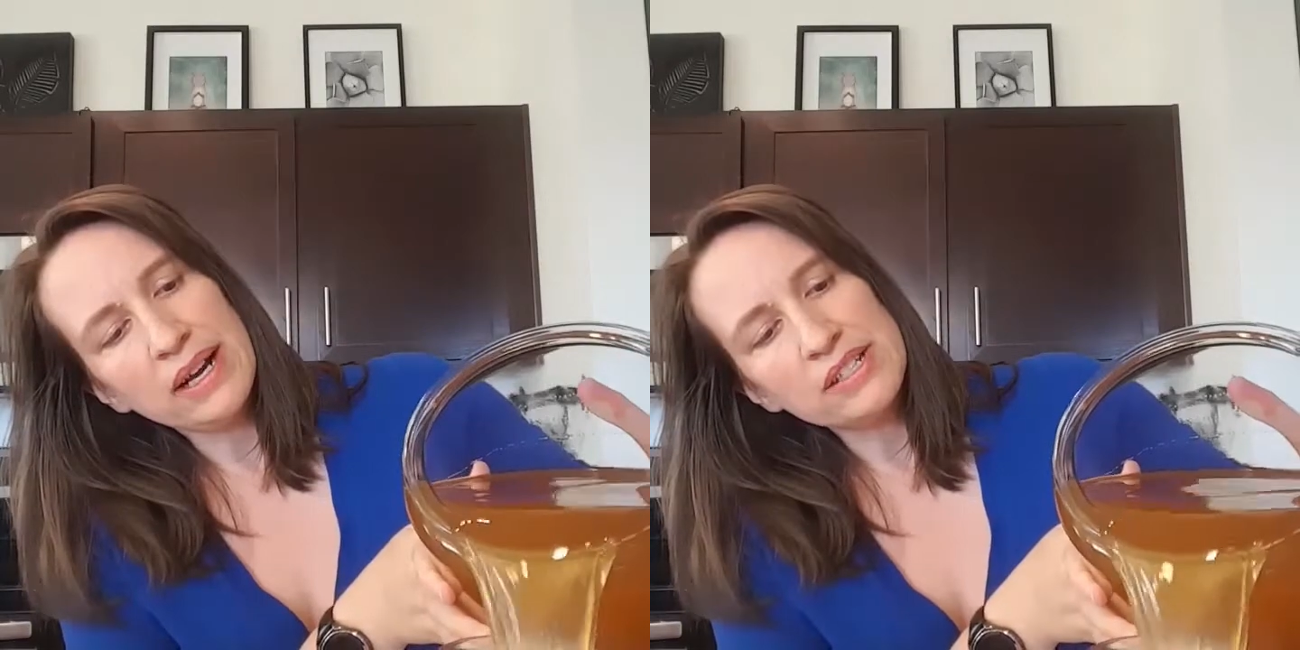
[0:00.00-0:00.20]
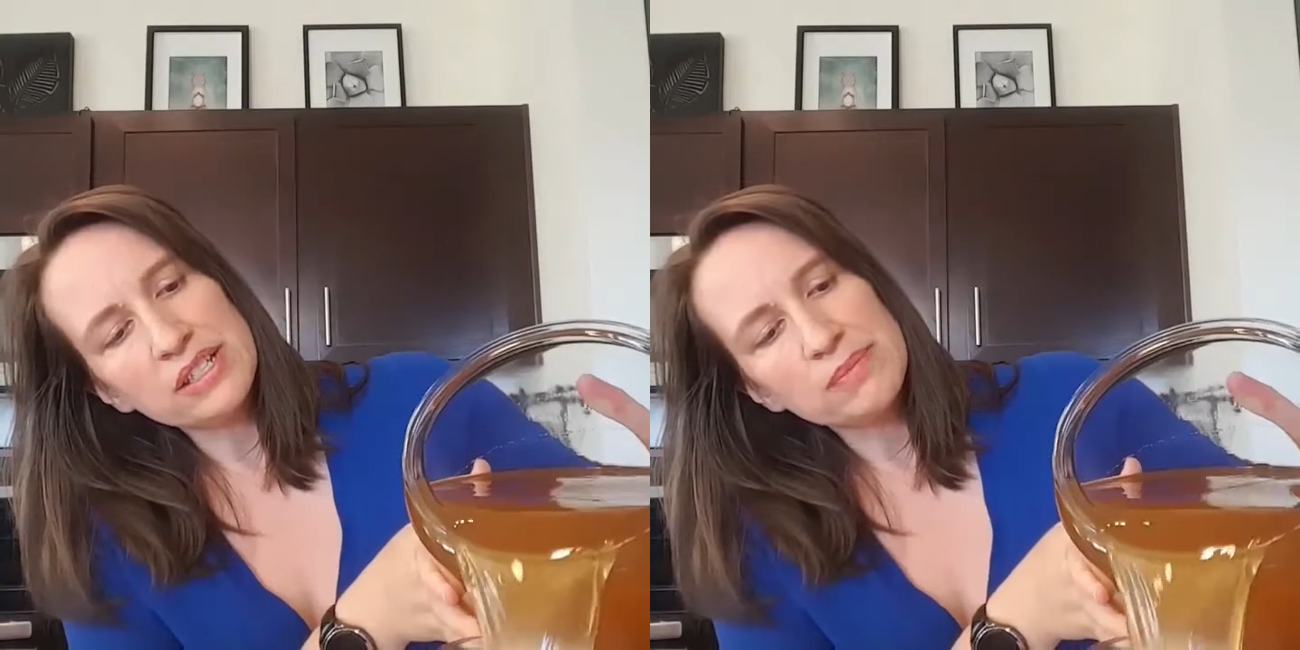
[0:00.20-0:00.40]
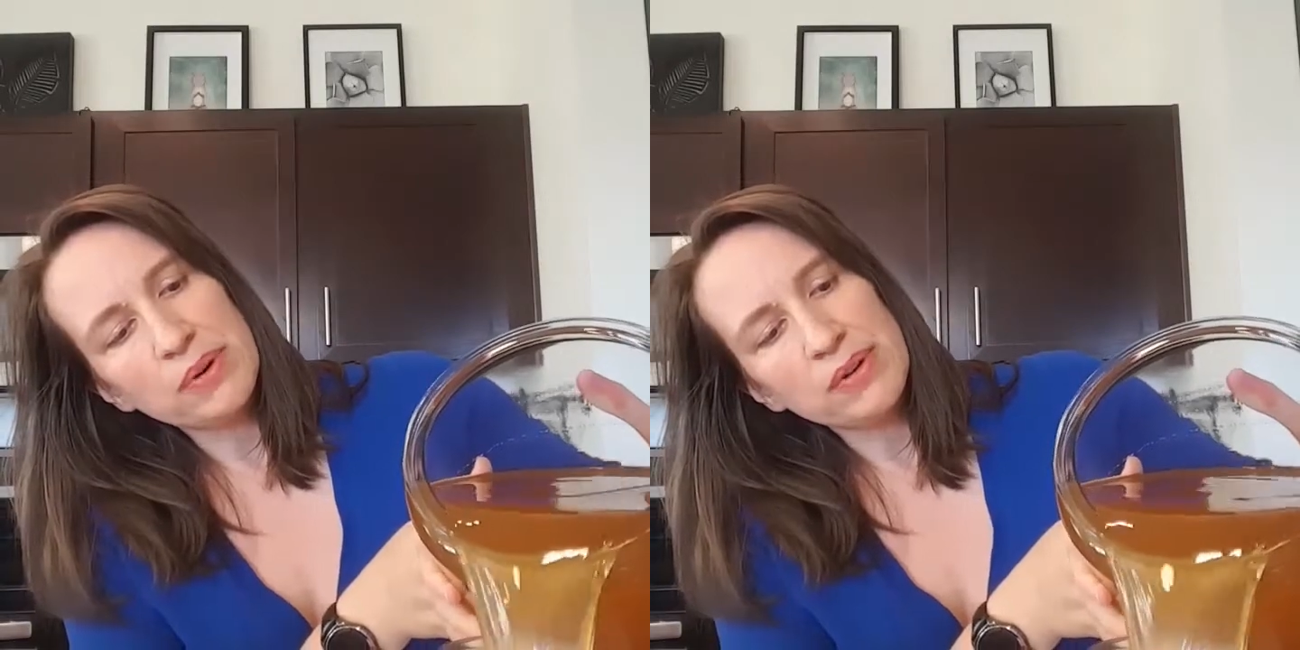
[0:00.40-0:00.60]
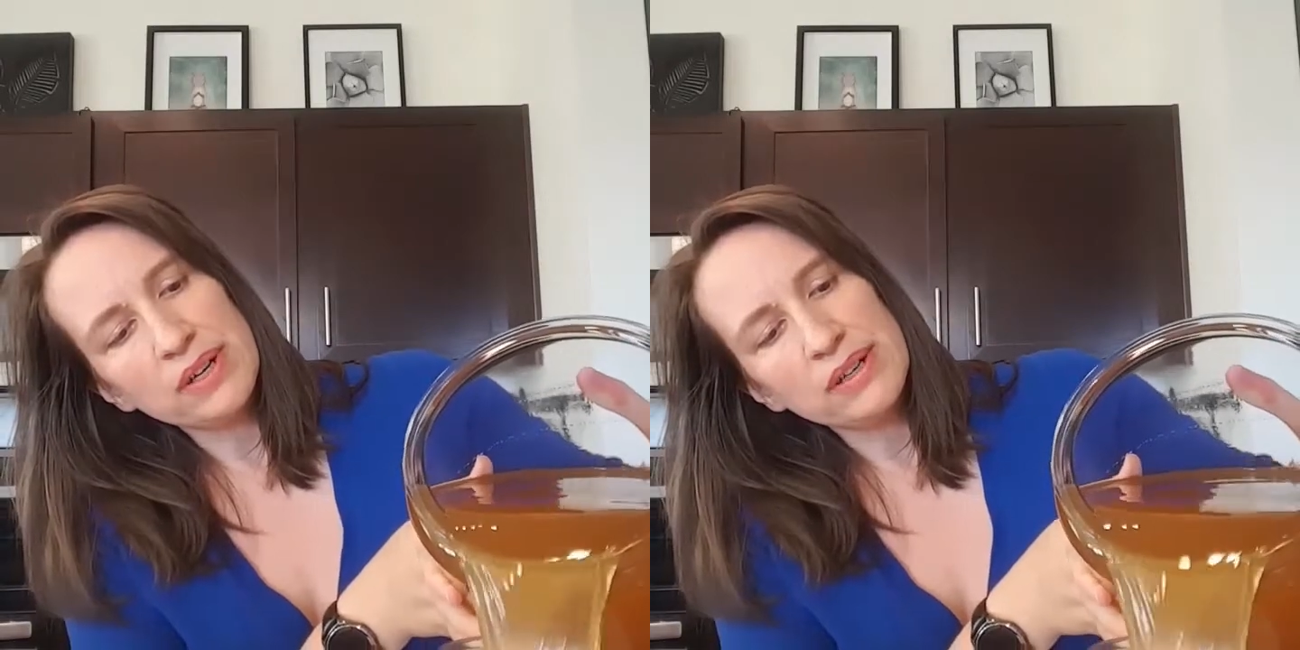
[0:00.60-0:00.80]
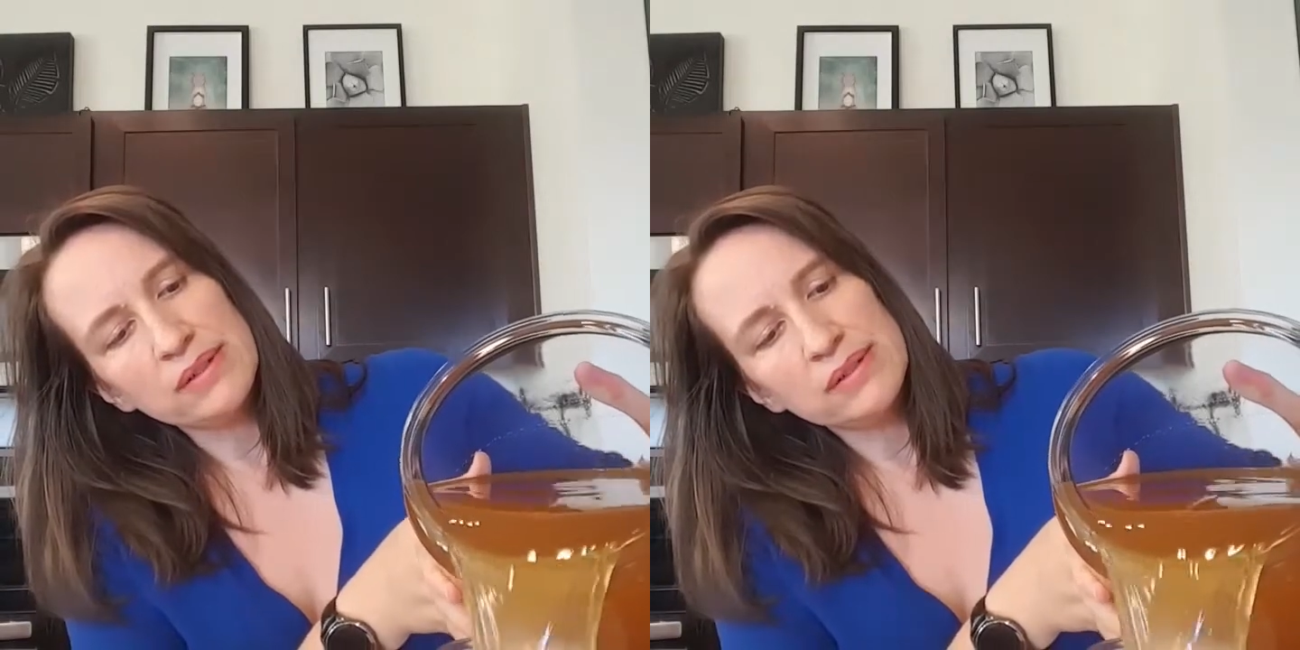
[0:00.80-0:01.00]
I just
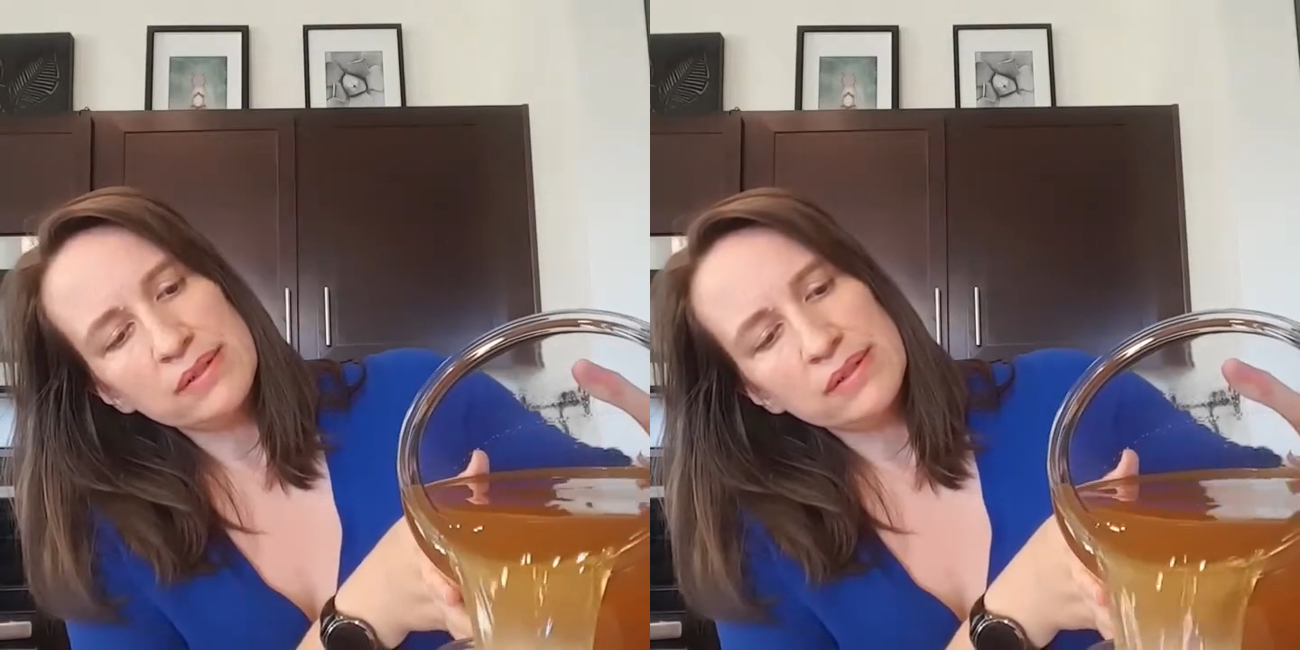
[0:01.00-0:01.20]
pour it